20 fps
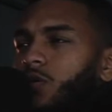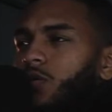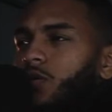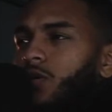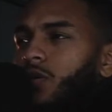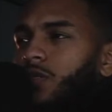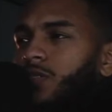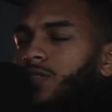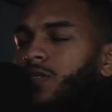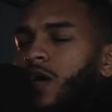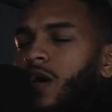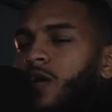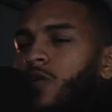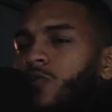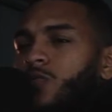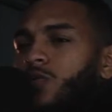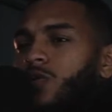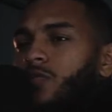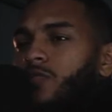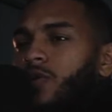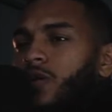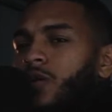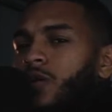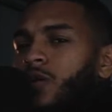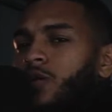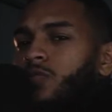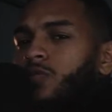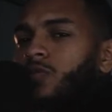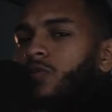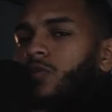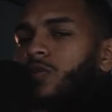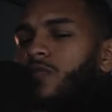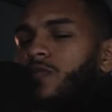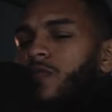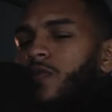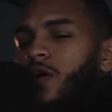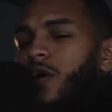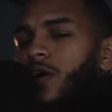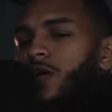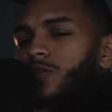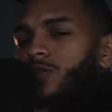is not only being able to define